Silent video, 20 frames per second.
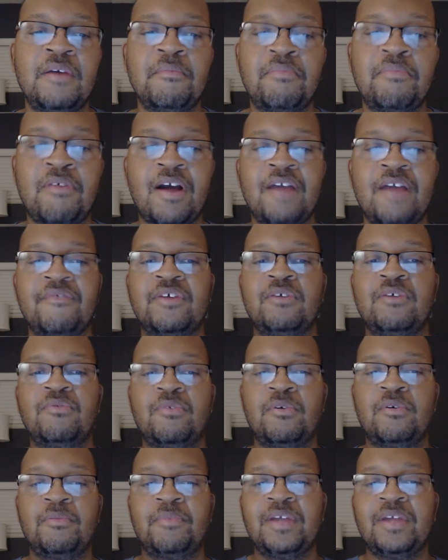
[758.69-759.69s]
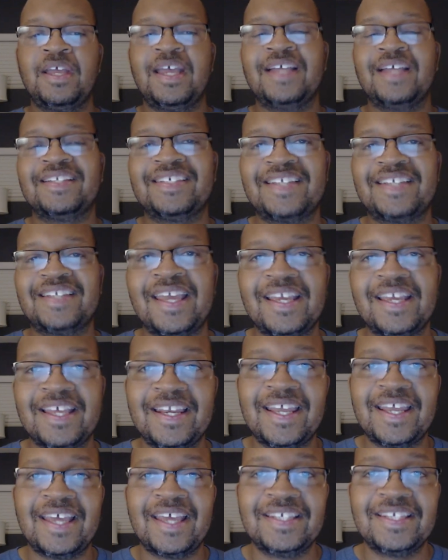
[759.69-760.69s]
private group and stay
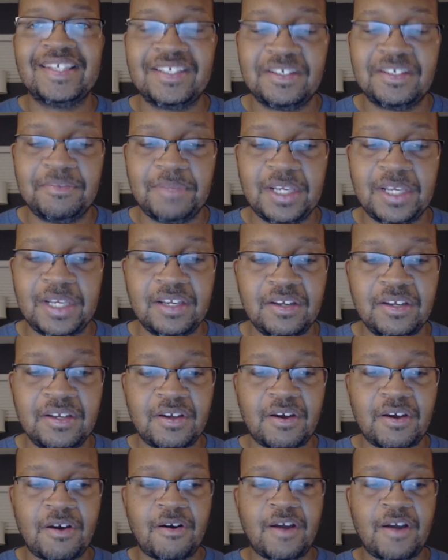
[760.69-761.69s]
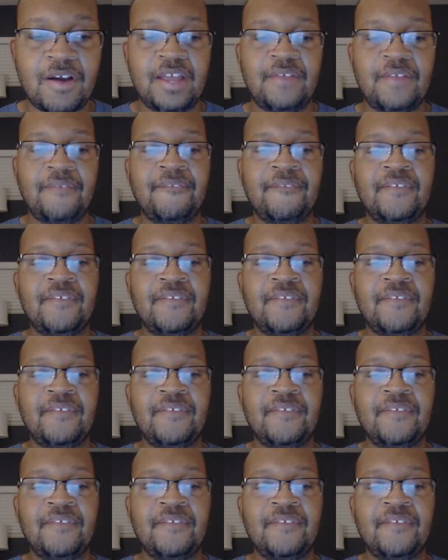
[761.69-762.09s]
connected to me. All right.